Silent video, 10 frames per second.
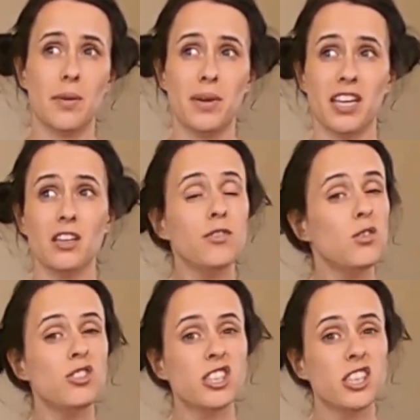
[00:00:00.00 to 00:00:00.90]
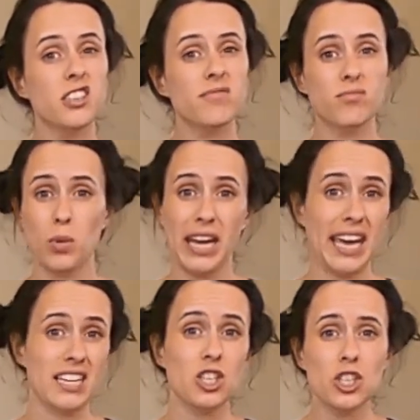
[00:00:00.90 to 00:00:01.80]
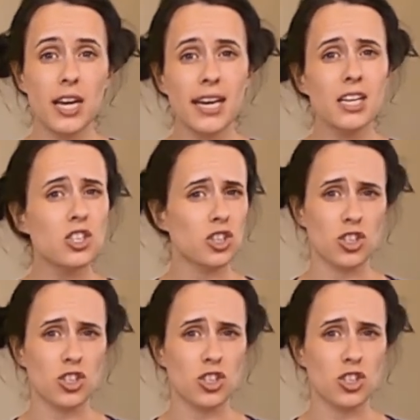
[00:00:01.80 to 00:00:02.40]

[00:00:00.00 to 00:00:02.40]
happening in the future, we can't change.